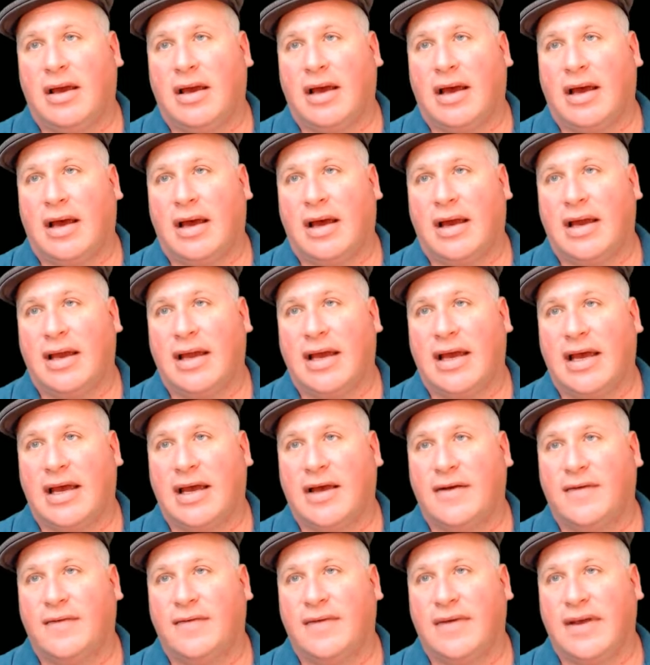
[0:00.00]
I
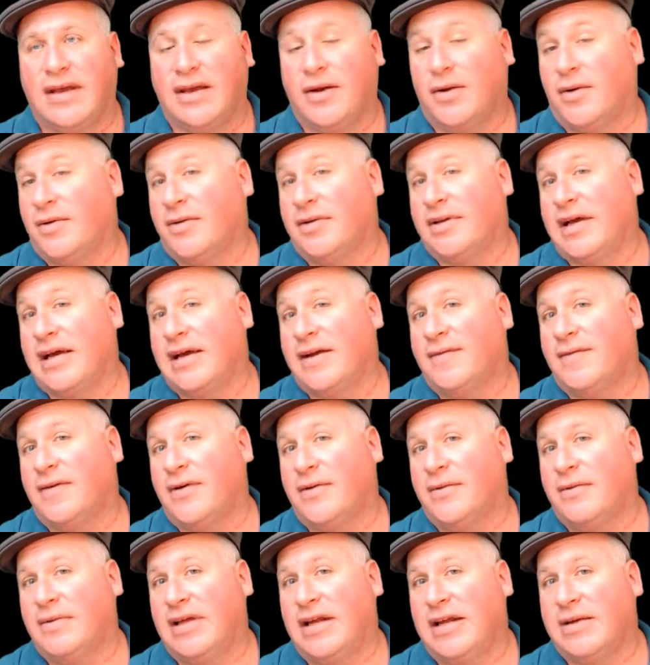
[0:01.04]
have an old
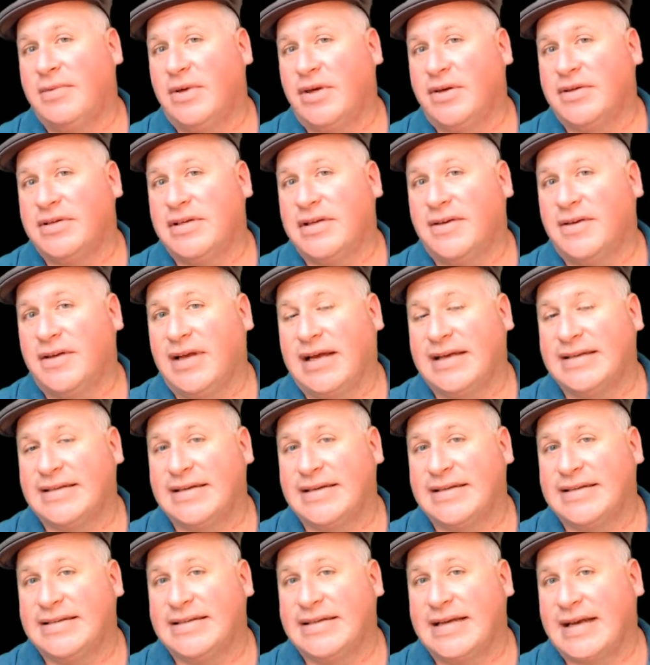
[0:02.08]
iPhone that I'm using as
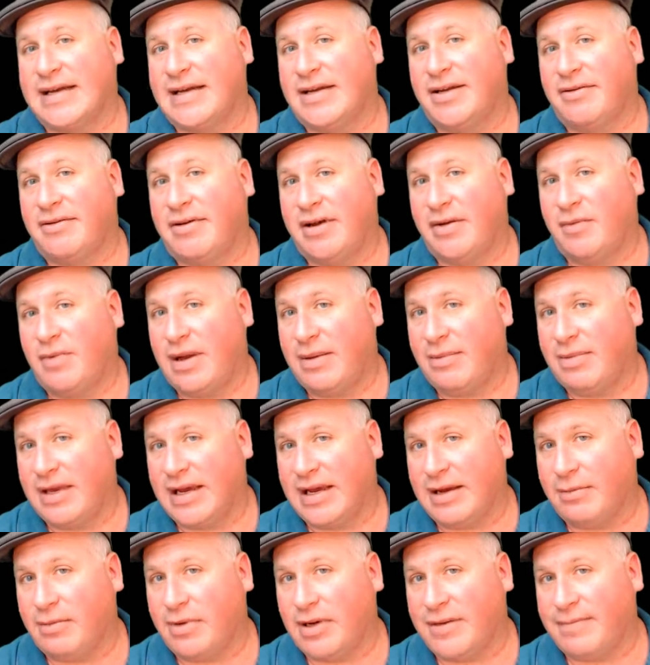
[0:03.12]
a secondary web
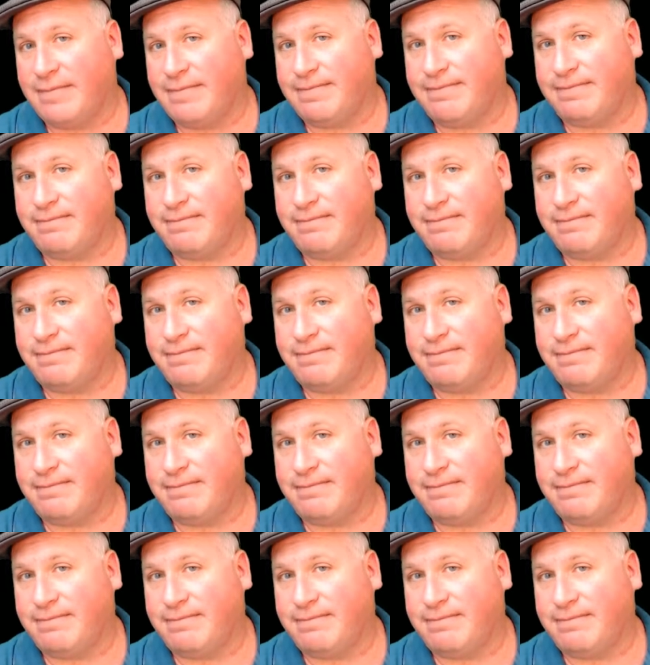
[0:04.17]
camera.